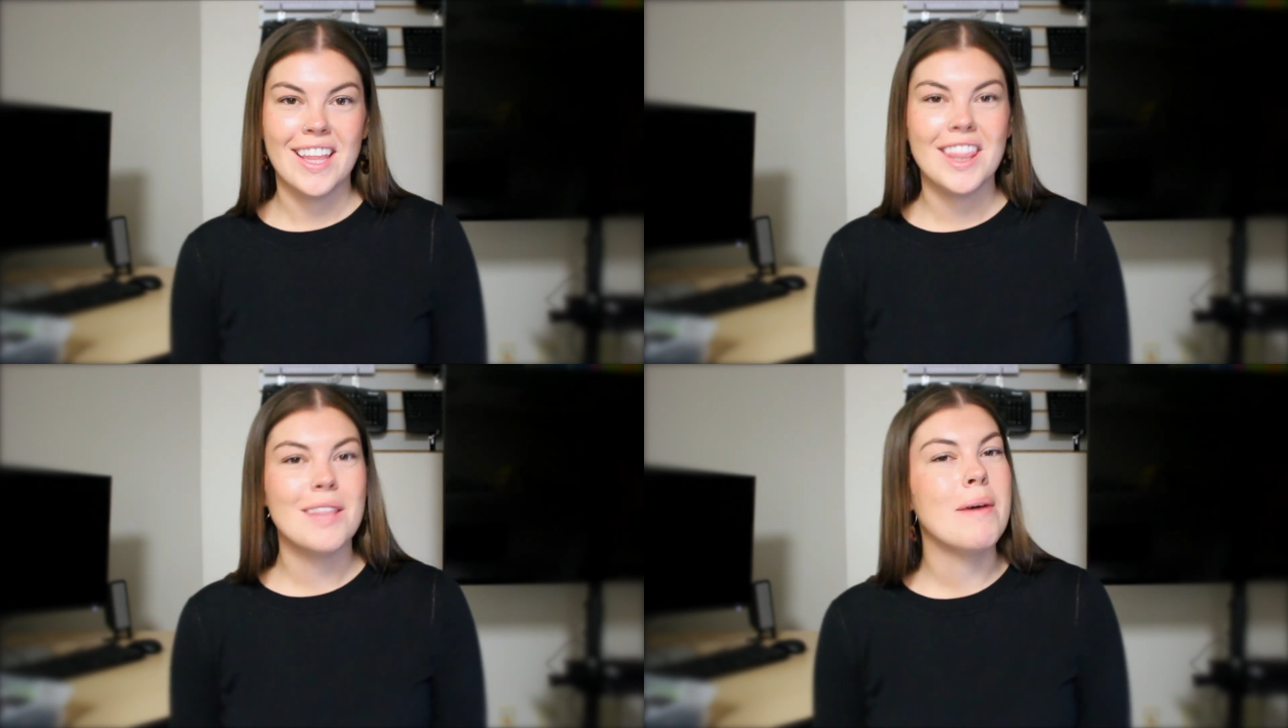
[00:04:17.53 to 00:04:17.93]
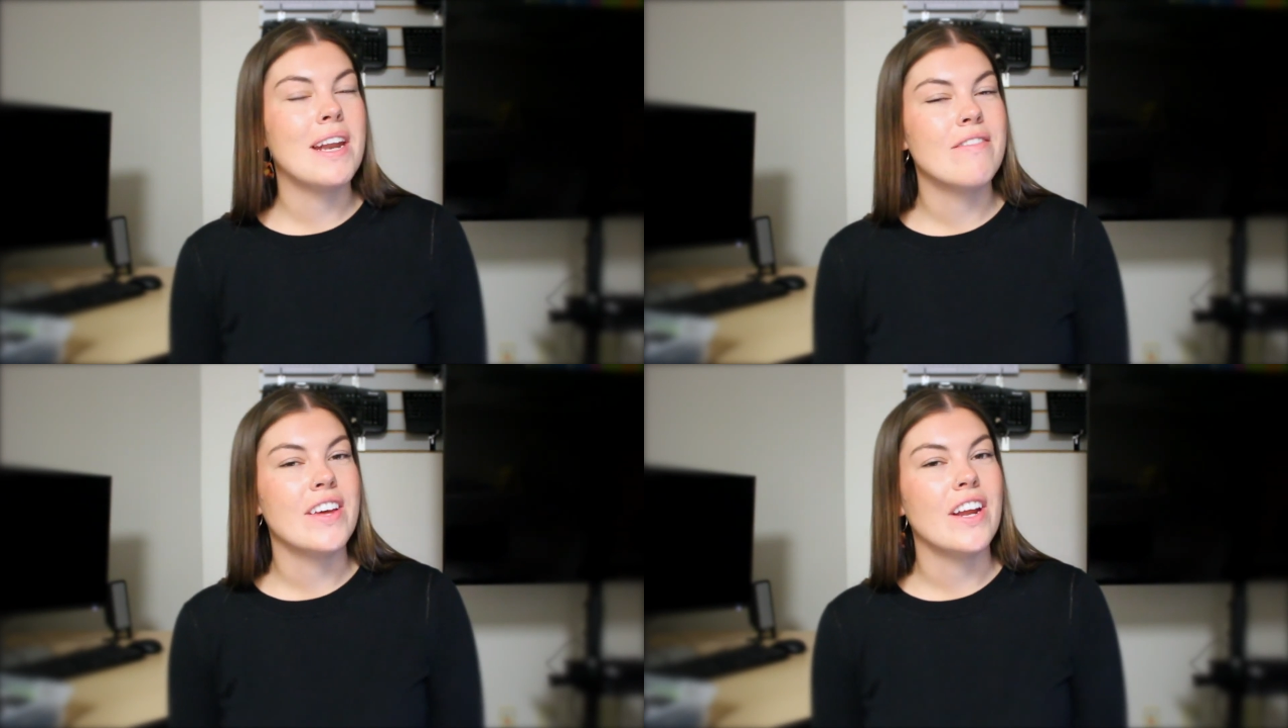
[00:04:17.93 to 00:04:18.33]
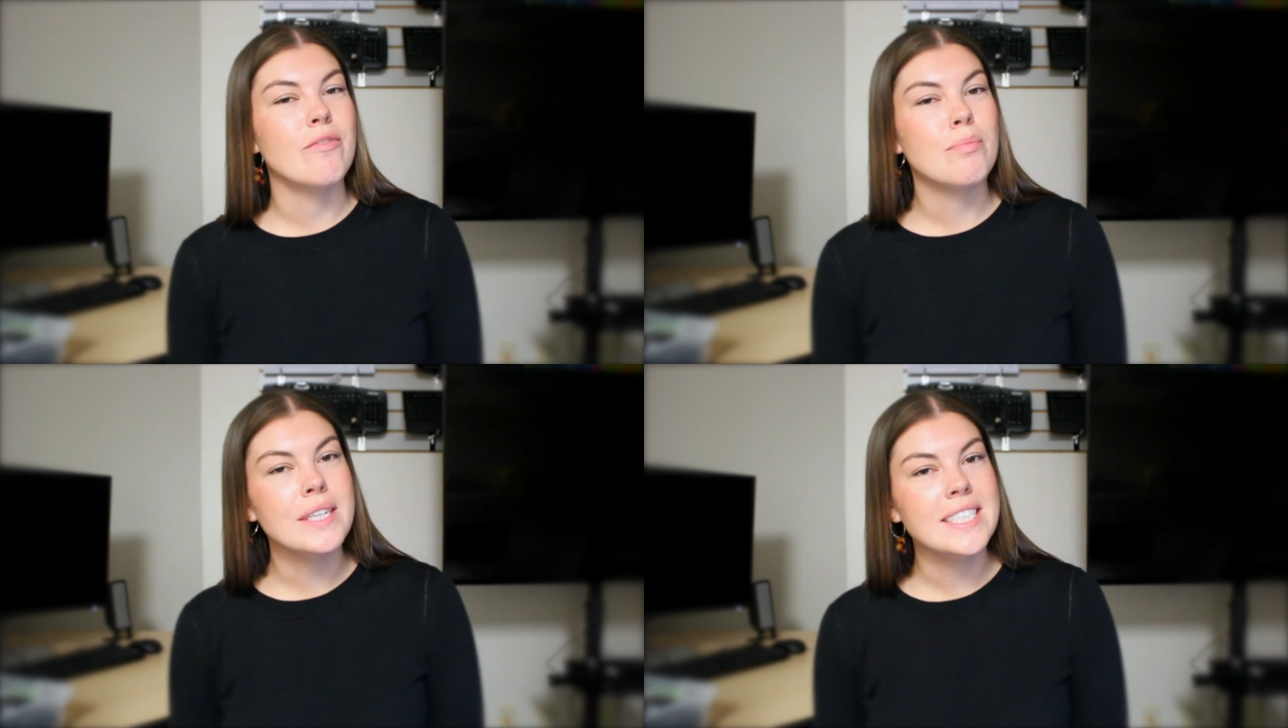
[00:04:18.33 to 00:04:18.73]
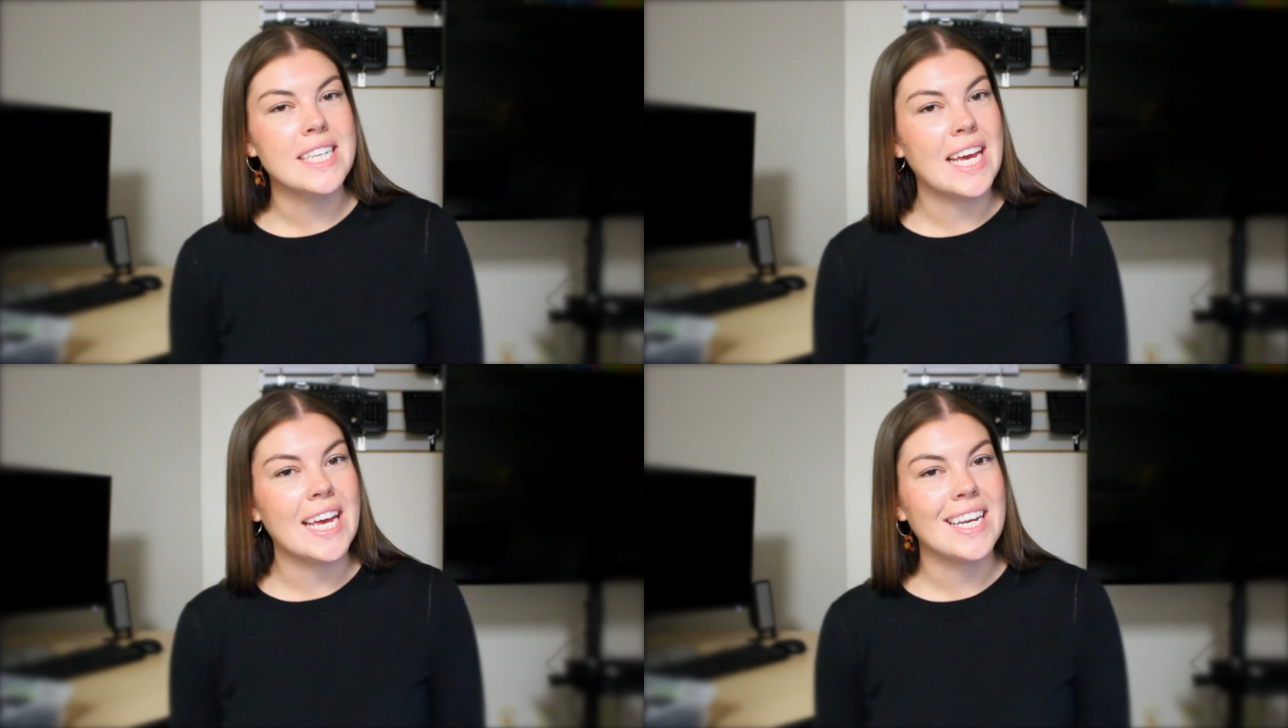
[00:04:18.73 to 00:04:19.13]
The benefit of
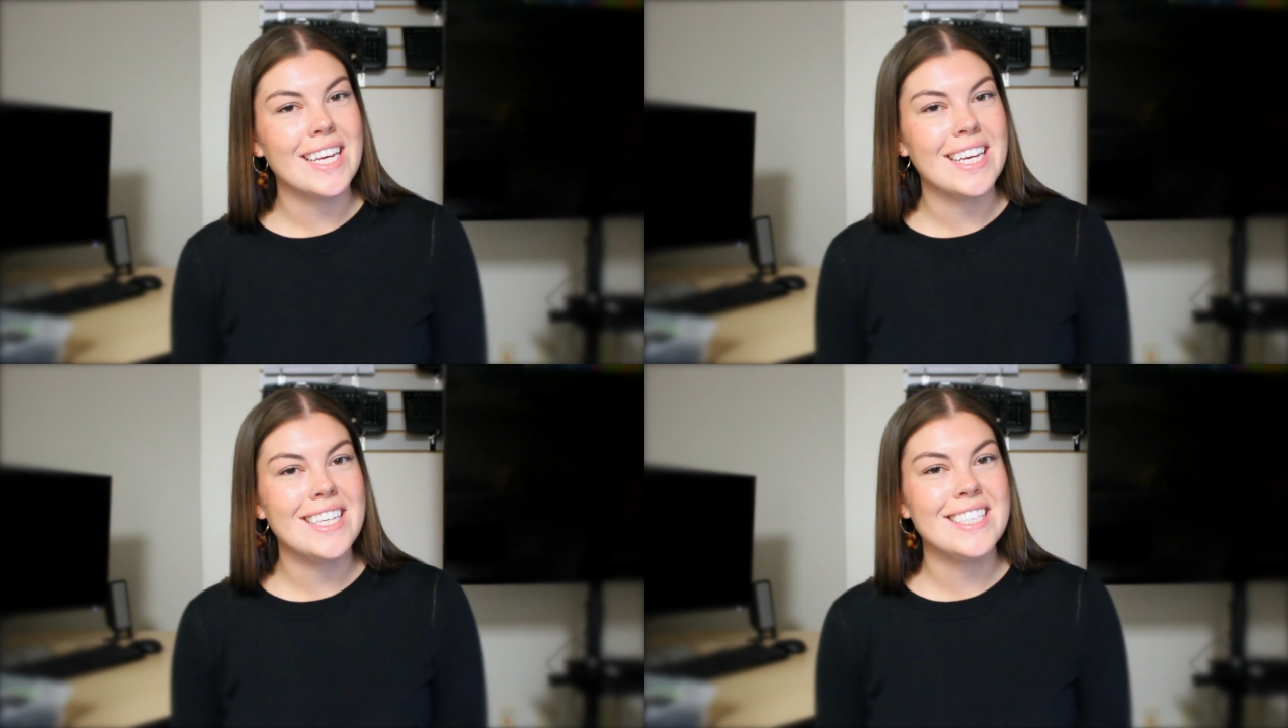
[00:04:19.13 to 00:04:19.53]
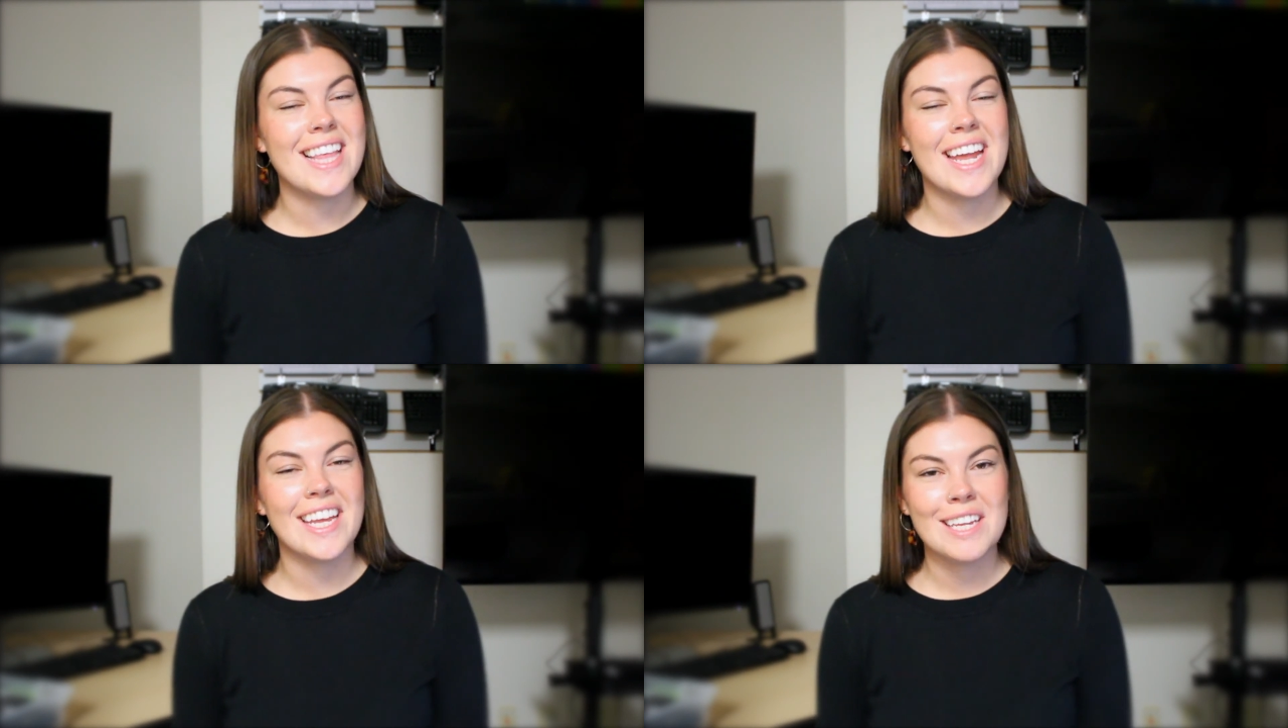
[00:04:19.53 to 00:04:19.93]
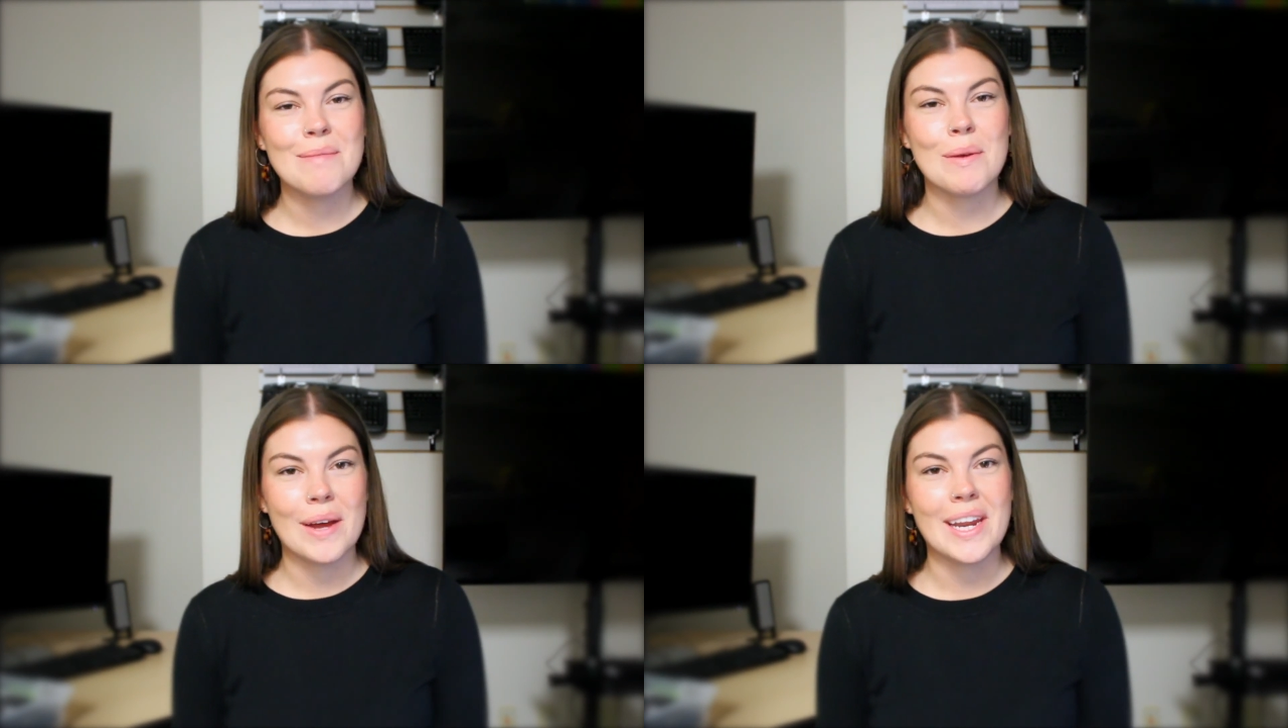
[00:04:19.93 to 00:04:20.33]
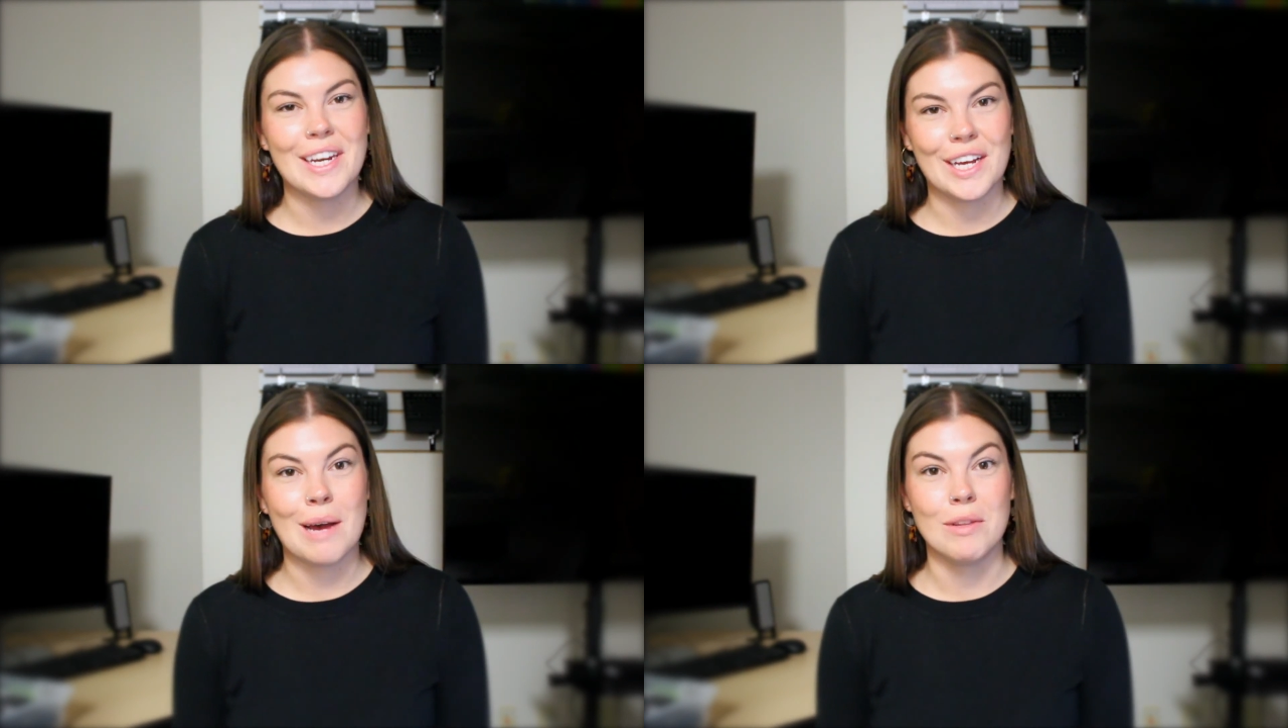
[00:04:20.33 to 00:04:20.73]
printing it is that it can be ready in
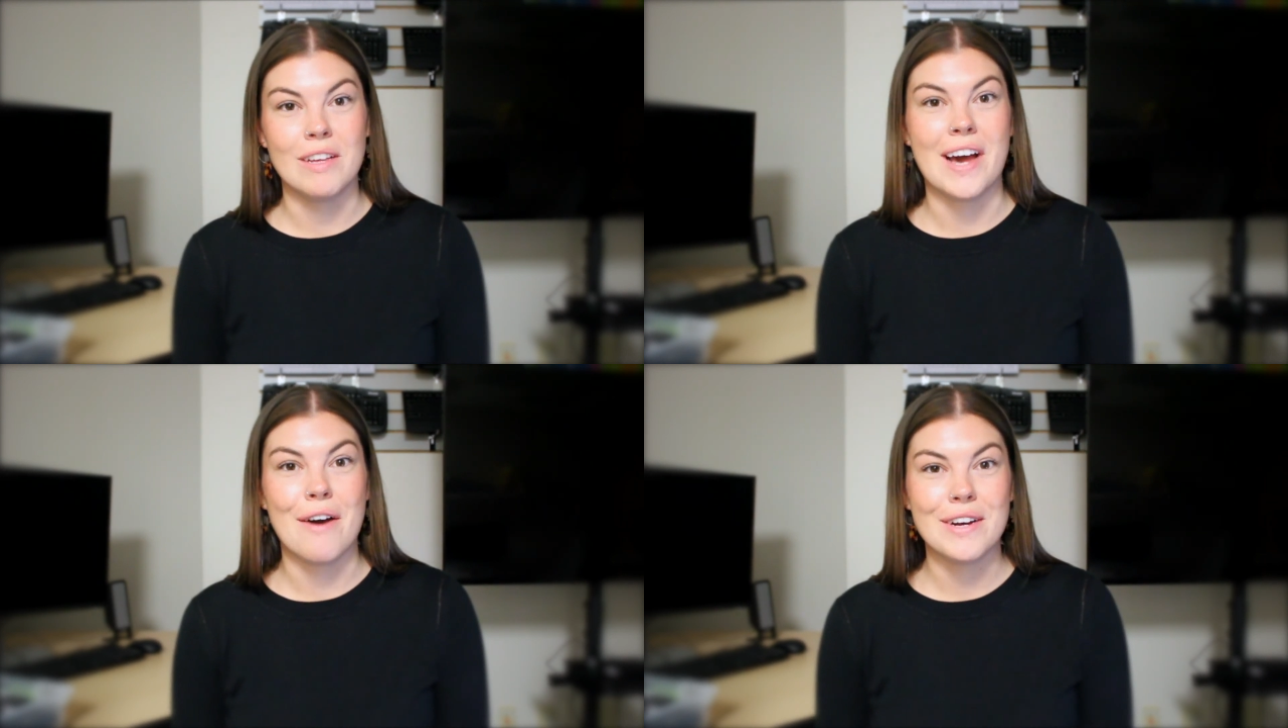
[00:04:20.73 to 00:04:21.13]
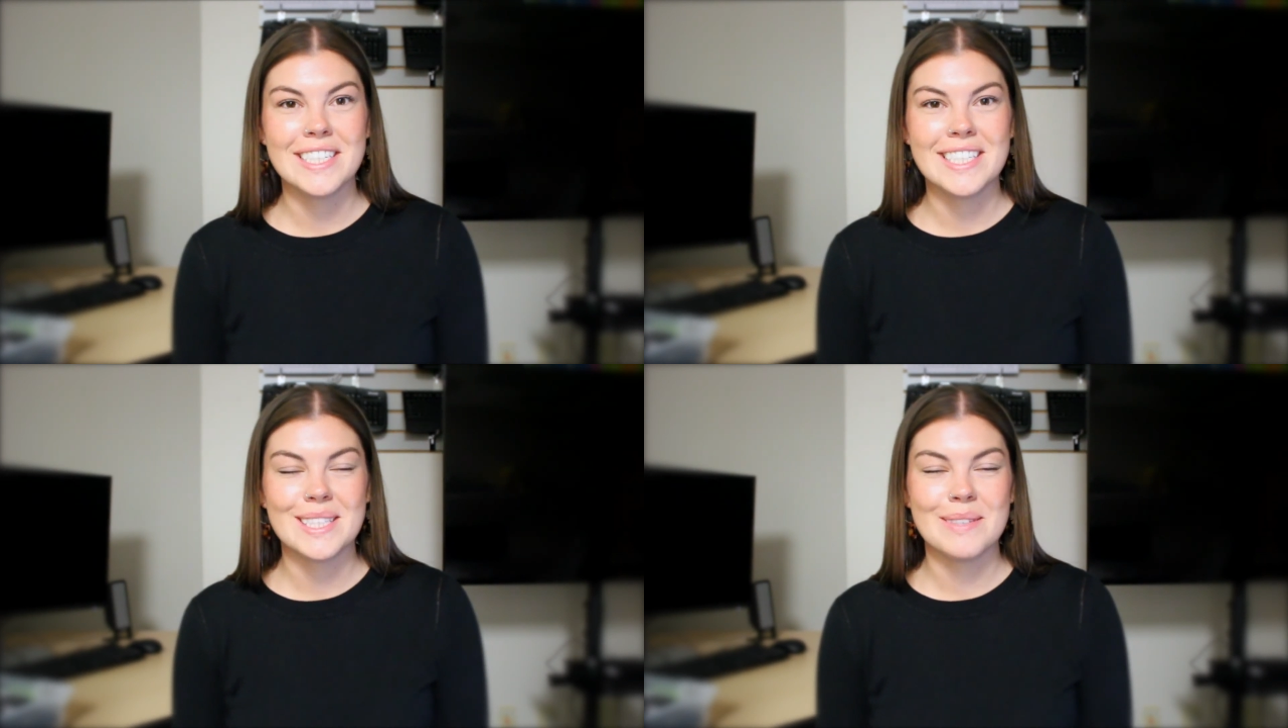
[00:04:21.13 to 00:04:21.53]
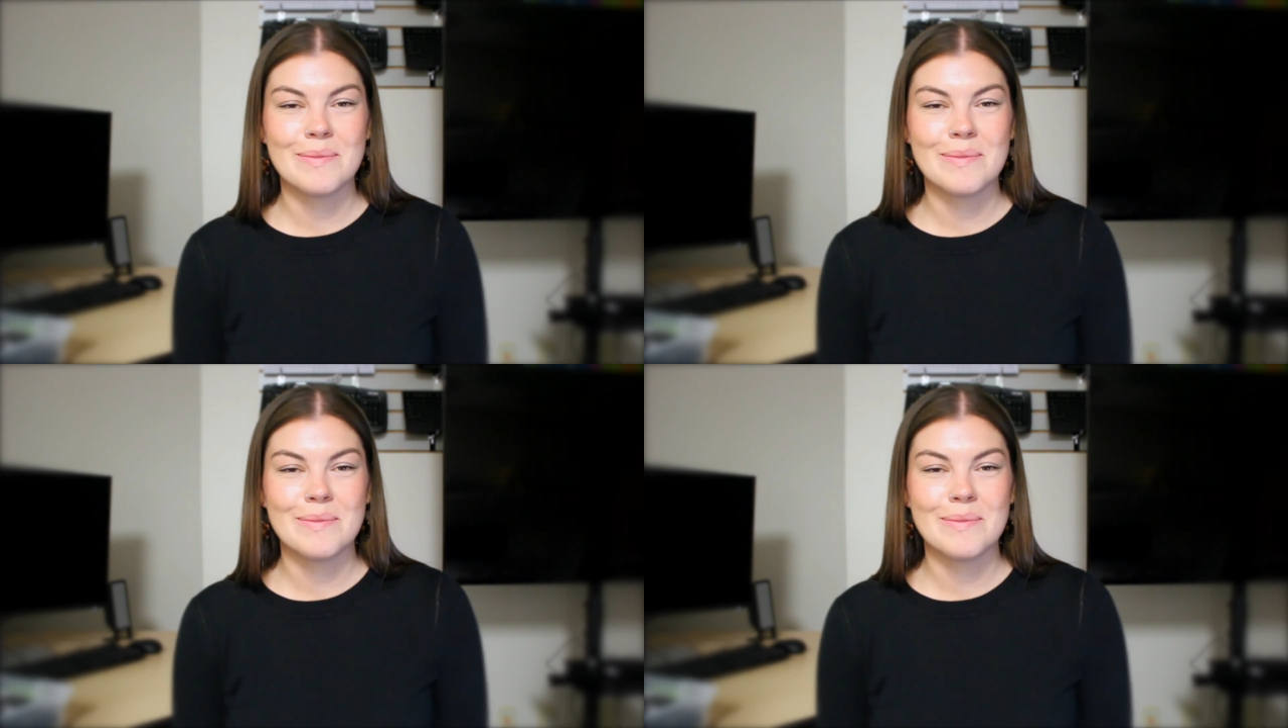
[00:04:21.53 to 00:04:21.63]
a couple of hours.